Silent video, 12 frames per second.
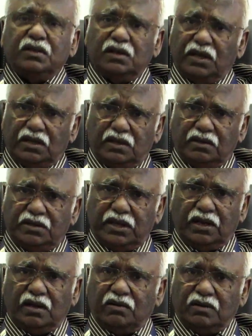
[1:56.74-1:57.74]

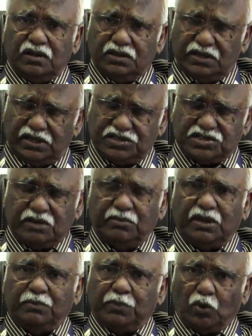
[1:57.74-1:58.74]
they are
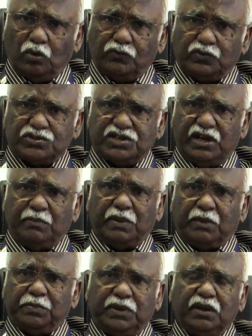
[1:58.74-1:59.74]
extremely prone for sleep
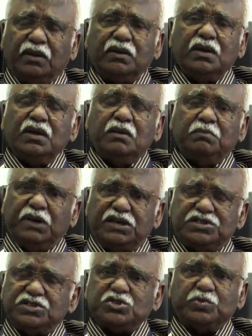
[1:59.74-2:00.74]
apnea.
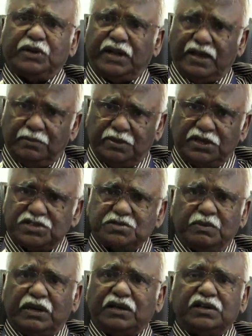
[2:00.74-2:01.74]
Patients with
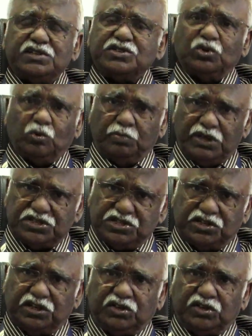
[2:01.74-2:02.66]
diabetes mellitus and obesity